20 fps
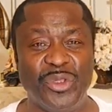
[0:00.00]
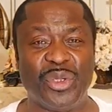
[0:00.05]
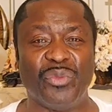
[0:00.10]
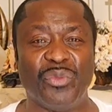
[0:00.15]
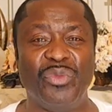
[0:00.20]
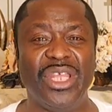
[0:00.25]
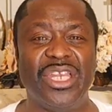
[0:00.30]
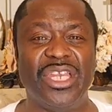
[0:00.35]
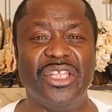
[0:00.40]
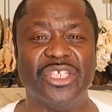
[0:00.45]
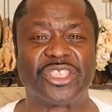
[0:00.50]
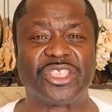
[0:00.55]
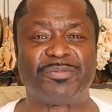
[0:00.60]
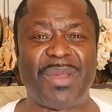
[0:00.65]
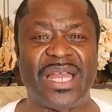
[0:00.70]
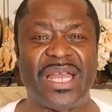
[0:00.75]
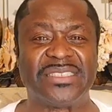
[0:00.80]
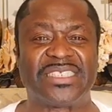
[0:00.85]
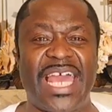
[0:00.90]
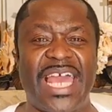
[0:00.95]
You can read in your
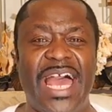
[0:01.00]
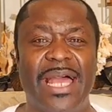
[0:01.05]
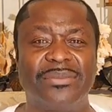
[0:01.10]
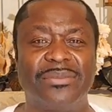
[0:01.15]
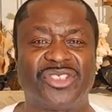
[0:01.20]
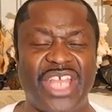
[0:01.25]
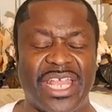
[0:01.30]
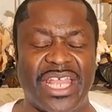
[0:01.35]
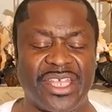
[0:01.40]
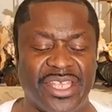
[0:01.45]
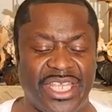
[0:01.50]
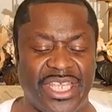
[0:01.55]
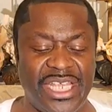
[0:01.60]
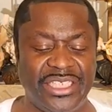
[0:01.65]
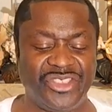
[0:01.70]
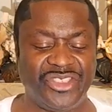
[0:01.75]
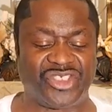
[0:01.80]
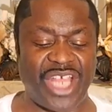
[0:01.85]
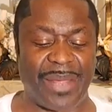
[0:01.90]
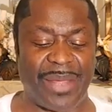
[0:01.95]
spare time, 2
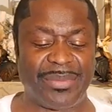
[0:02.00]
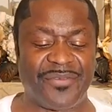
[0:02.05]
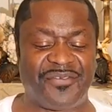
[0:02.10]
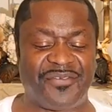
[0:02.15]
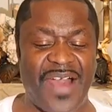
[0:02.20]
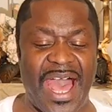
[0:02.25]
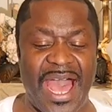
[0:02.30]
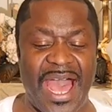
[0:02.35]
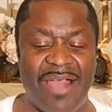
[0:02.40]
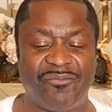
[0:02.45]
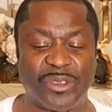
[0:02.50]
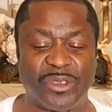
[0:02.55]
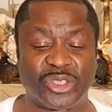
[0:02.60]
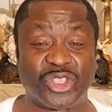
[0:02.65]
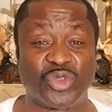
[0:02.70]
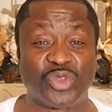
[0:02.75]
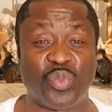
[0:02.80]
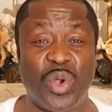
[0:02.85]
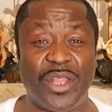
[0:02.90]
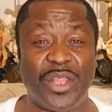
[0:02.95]
Kings chapter 5,
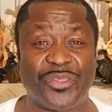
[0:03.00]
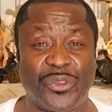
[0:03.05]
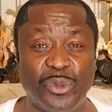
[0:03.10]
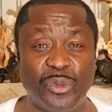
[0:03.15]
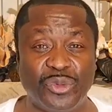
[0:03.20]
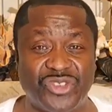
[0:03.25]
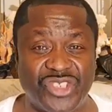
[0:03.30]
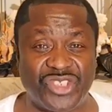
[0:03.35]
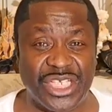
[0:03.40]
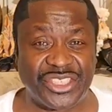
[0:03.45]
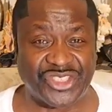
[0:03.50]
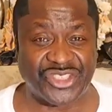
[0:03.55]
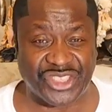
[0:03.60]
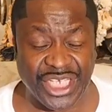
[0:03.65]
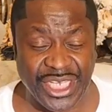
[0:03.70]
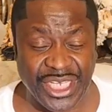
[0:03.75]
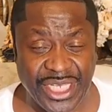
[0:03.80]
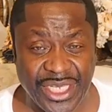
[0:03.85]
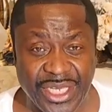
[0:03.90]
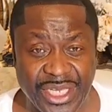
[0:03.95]
verses 1 through
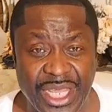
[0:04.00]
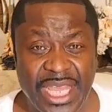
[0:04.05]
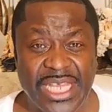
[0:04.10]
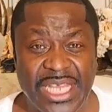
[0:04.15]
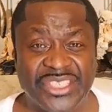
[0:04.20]
16.